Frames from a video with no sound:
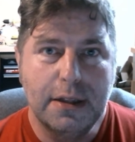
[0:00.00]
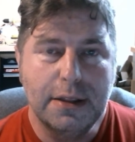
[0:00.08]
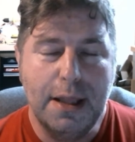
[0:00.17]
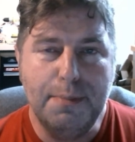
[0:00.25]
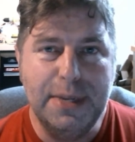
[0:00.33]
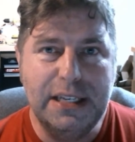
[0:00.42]

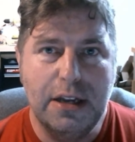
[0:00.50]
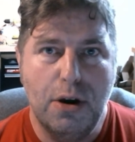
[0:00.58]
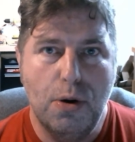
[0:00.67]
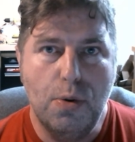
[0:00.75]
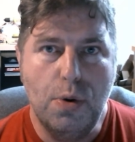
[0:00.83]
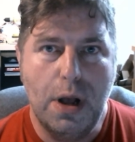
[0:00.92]
Let me
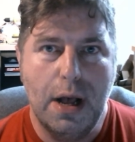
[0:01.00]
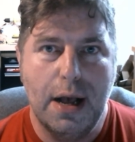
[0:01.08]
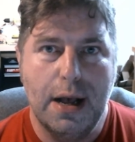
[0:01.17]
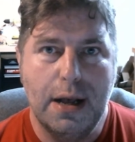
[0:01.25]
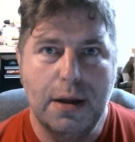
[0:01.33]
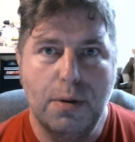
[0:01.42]
know
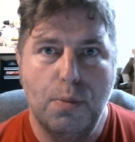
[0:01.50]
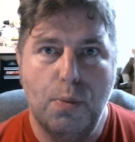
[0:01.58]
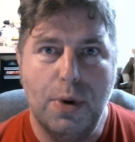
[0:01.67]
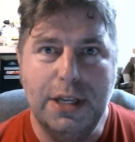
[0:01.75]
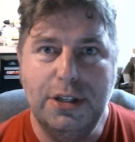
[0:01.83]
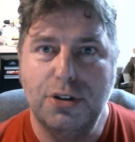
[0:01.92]
uh,
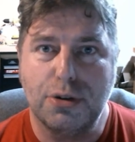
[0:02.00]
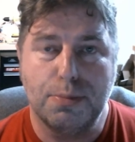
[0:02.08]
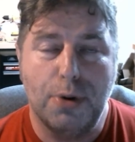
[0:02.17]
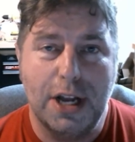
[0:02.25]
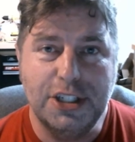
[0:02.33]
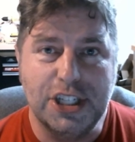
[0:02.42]
what your
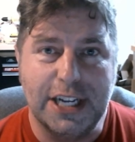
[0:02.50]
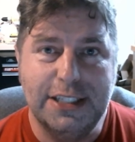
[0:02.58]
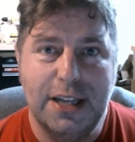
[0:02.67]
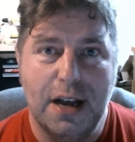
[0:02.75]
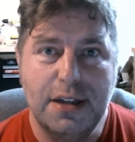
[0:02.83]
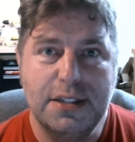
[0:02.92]
project
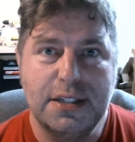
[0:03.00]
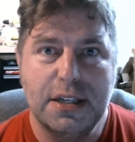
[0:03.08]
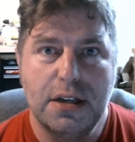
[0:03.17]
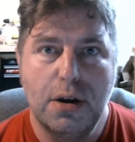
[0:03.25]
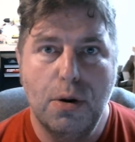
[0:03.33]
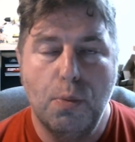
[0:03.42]
does
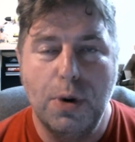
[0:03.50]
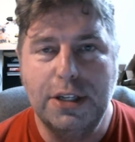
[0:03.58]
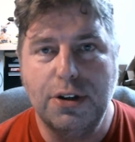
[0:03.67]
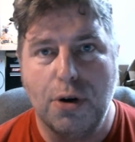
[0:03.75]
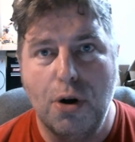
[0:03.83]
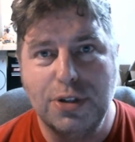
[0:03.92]
what
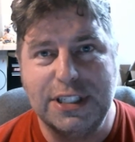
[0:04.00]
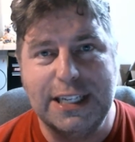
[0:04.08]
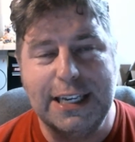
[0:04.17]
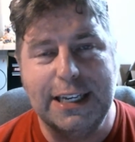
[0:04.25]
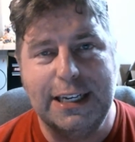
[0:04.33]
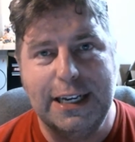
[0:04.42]
you're
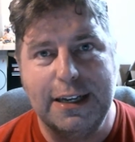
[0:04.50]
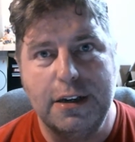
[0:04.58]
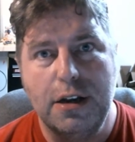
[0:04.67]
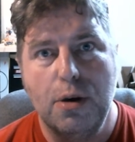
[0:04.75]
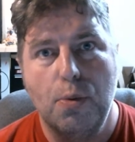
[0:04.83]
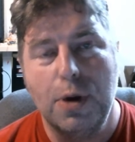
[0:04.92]
hosting it
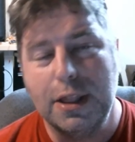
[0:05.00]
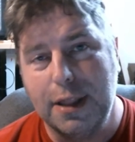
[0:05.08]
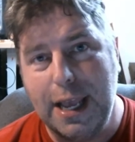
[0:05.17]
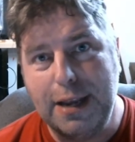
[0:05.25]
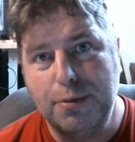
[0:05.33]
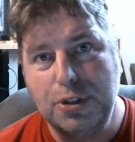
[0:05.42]
in, what
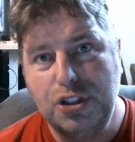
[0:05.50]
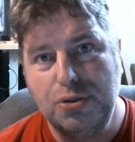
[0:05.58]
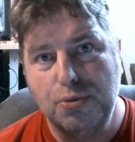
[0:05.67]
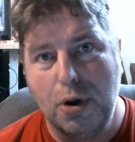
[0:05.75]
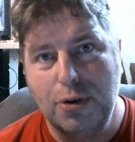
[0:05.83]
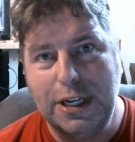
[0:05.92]
language
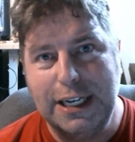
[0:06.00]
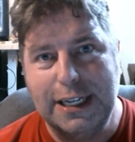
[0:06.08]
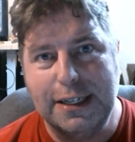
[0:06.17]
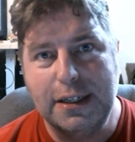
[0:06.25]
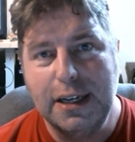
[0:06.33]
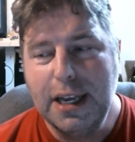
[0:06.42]
you wrote it
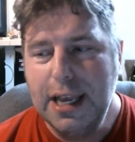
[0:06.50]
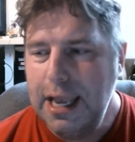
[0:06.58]
in,